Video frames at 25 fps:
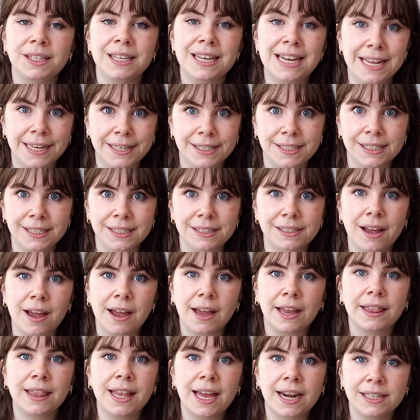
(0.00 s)
knit
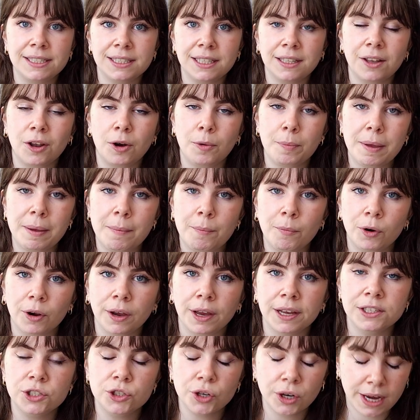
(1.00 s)
design that is a little bit more
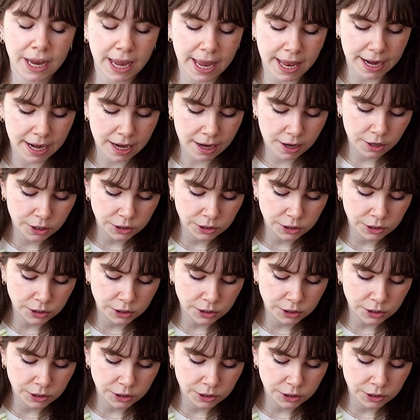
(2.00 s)
intricate.